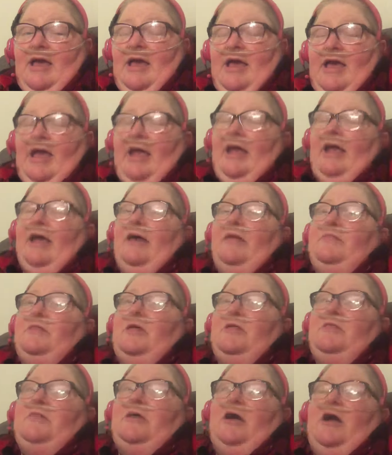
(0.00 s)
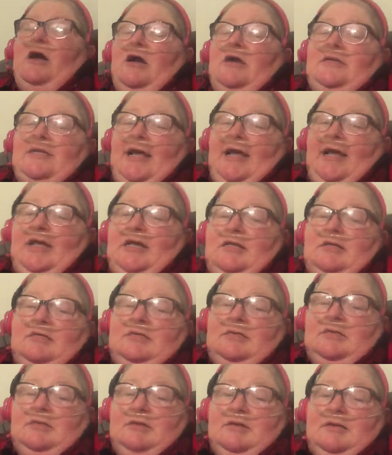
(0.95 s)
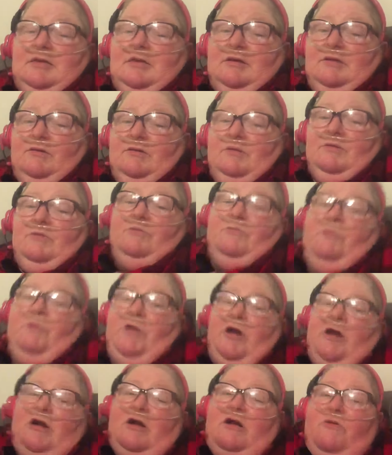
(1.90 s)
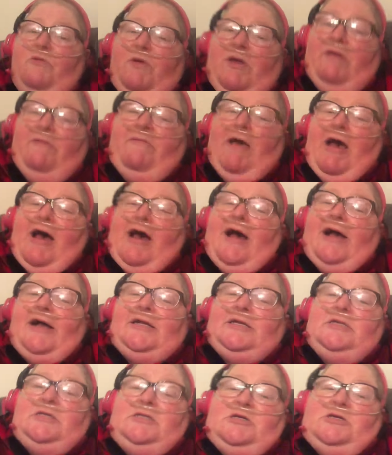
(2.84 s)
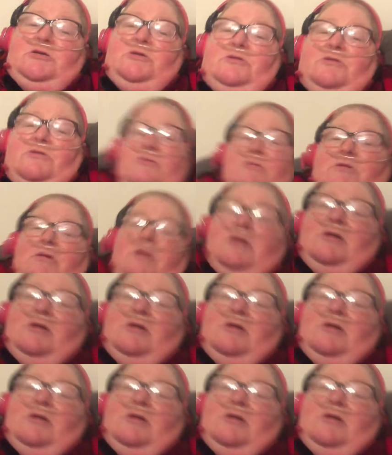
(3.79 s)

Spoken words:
And then there are days where we've had to,